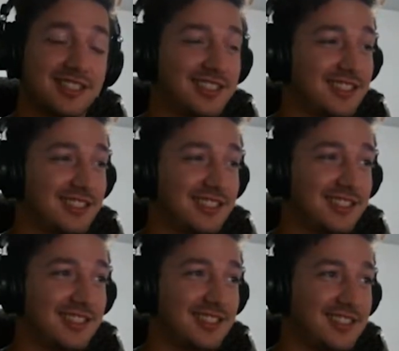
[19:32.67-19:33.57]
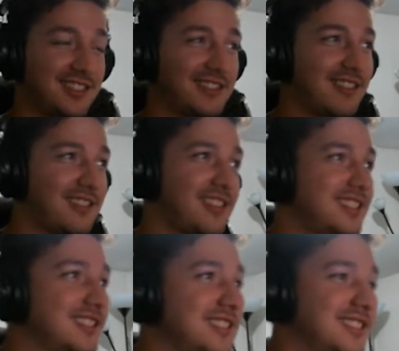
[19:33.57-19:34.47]
No, that's
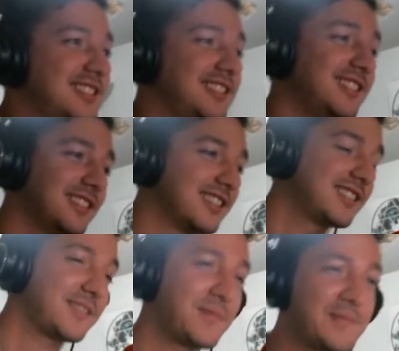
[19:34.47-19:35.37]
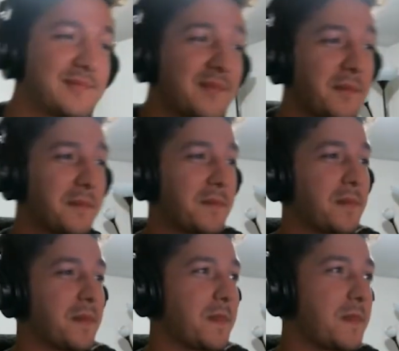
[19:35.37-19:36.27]
true. You have some pretty
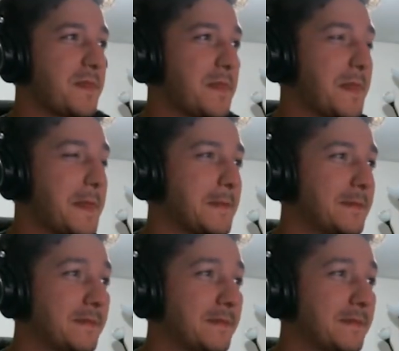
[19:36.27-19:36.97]
dedicated players.